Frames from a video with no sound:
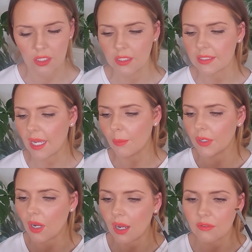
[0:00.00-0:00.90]
tap it
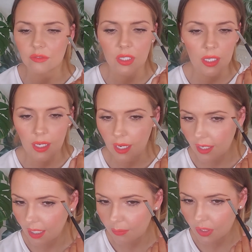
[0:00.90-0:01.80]
off, and
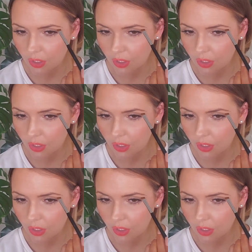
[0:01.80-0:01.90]
I'm going to